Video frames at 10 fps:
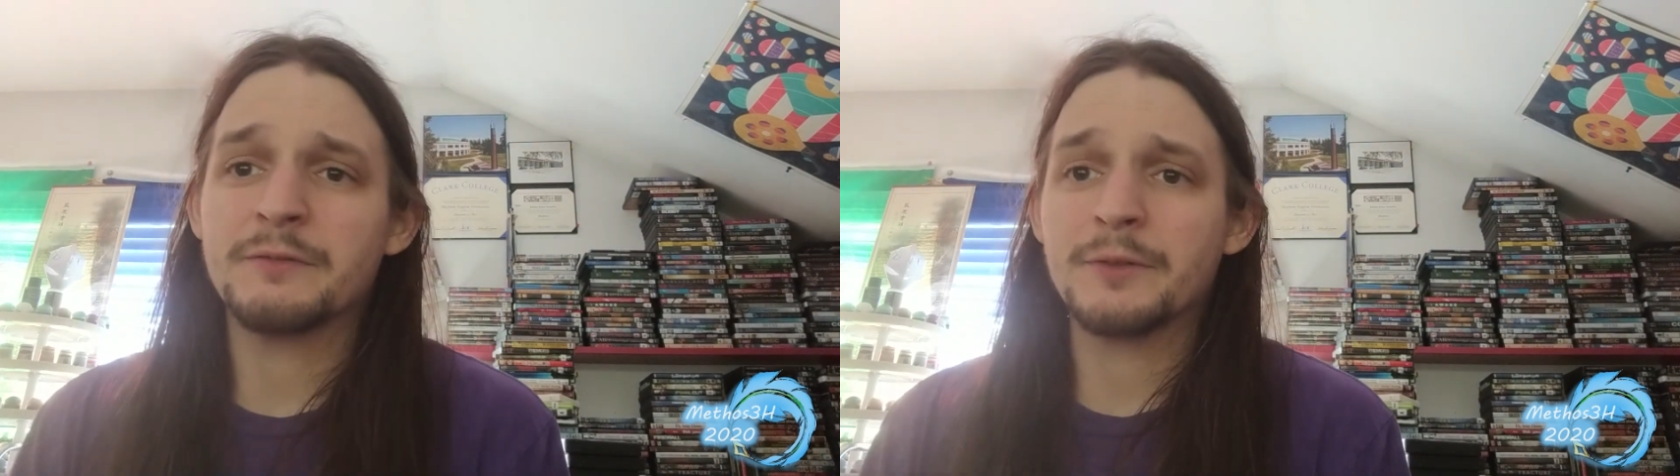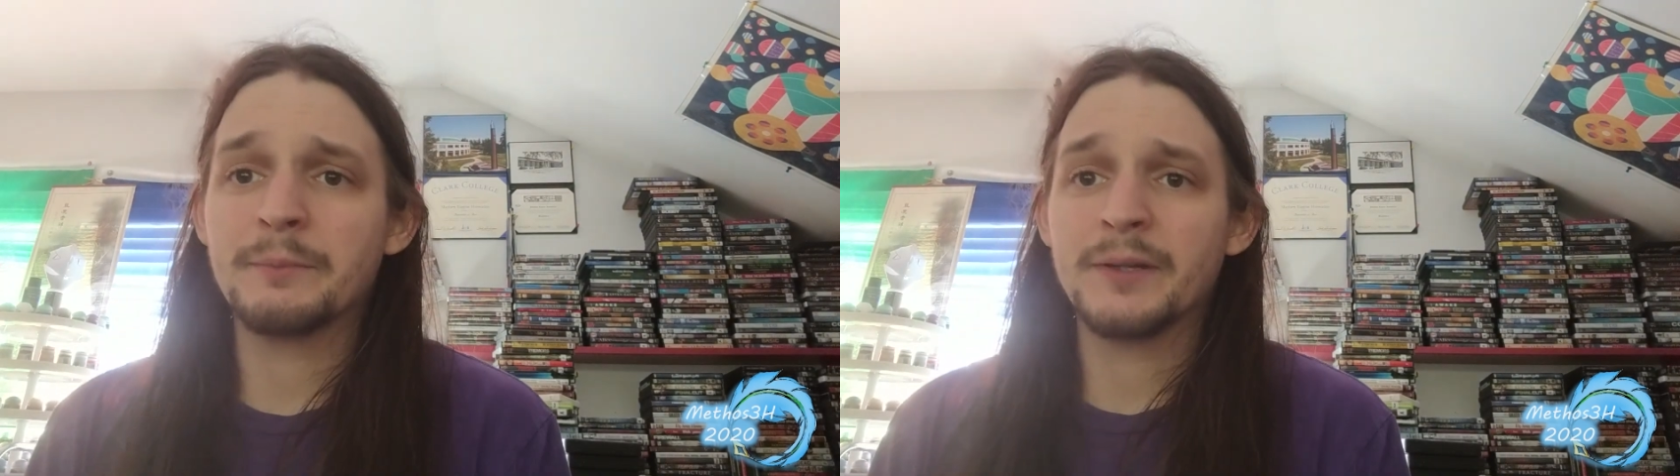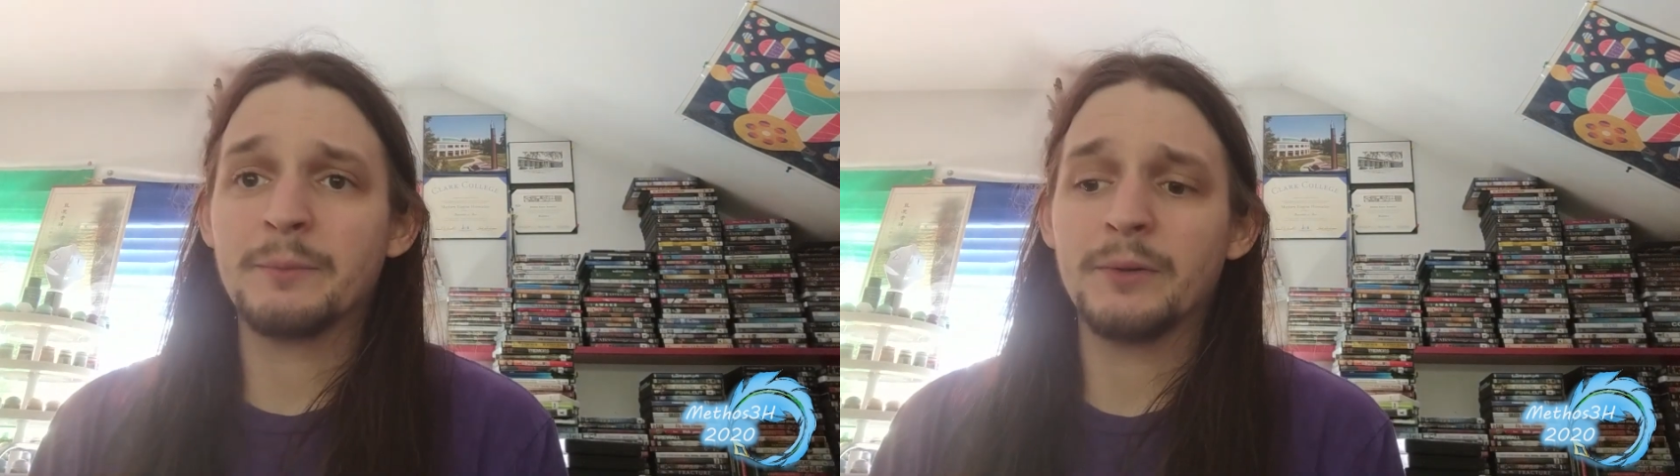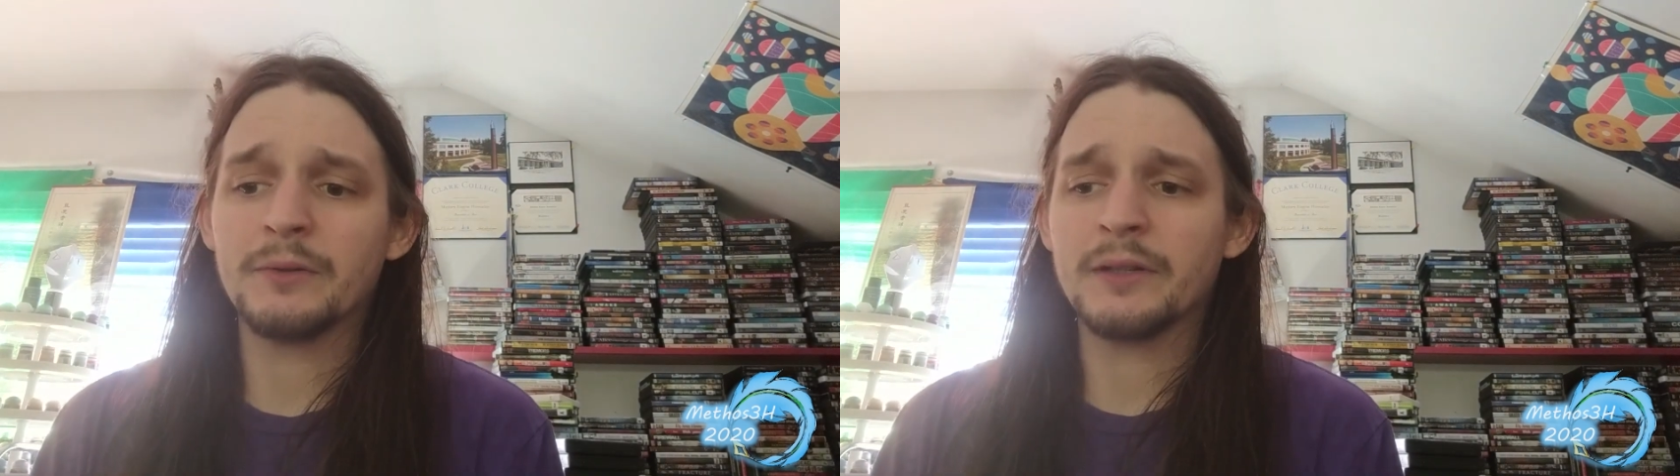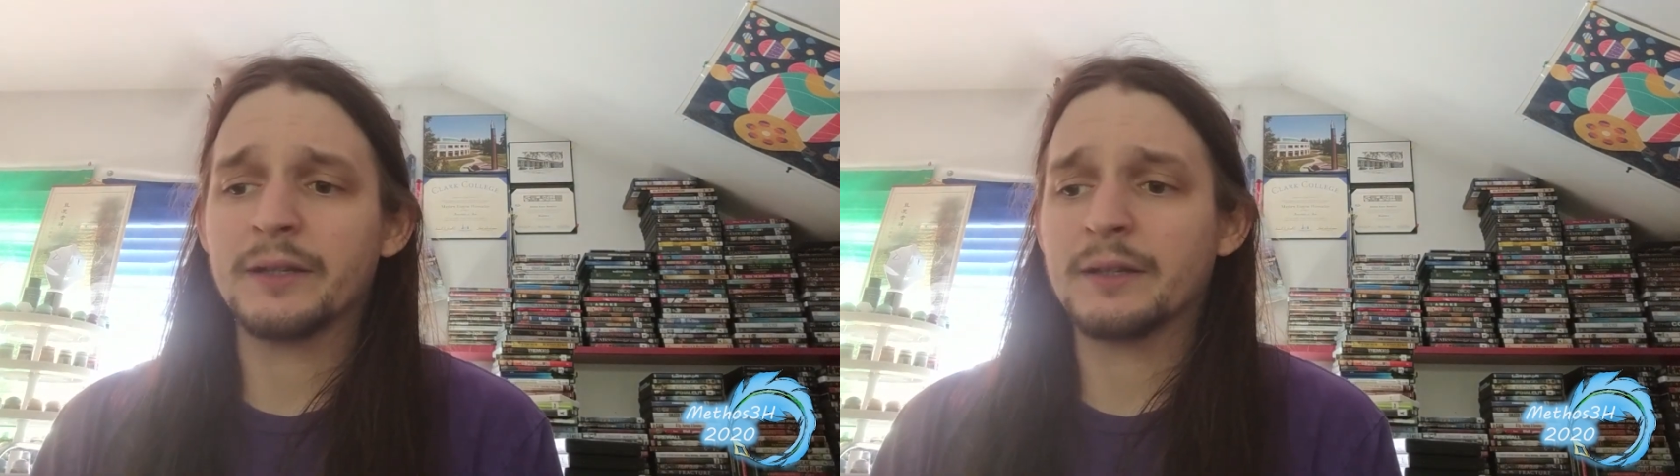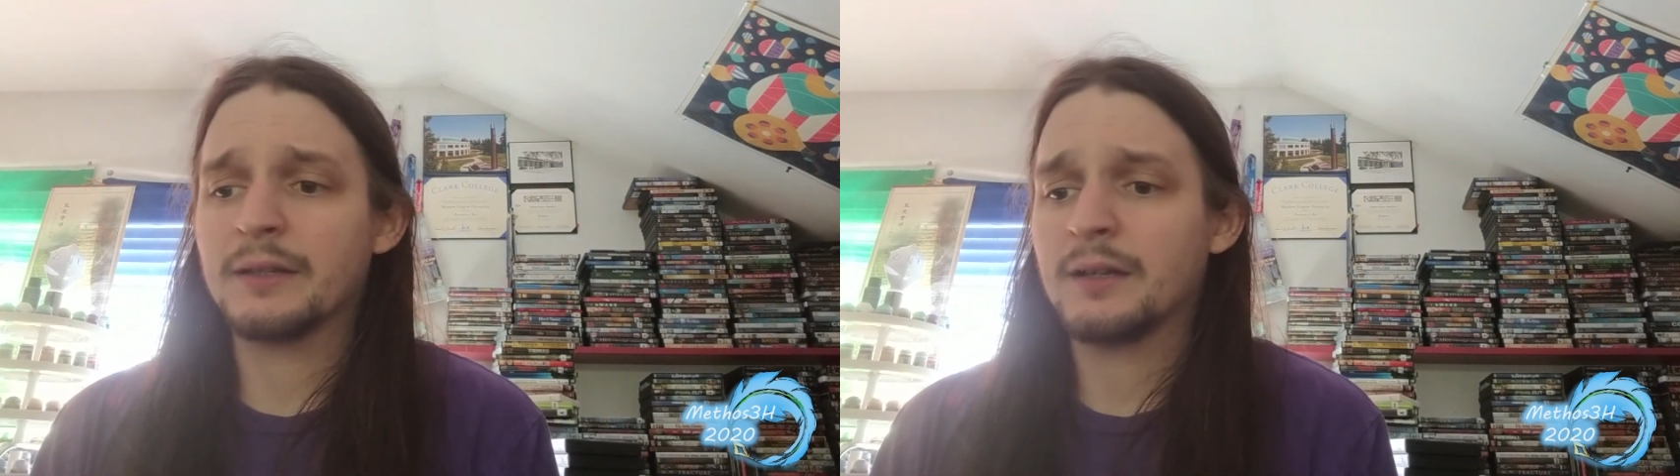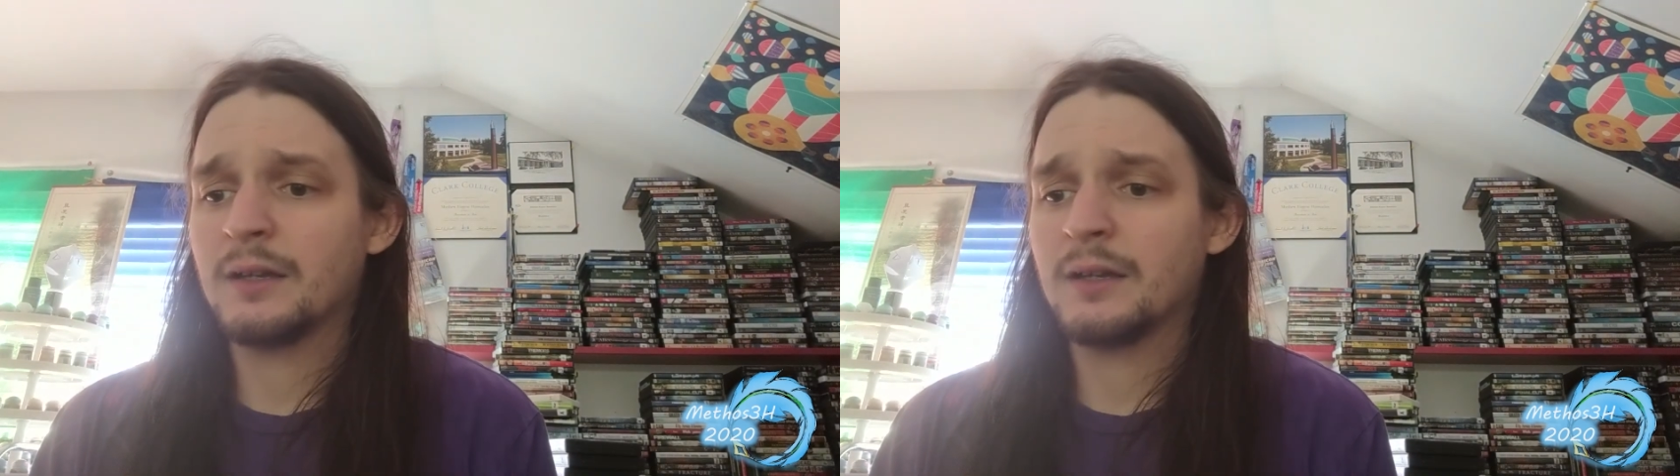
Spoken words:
from people, like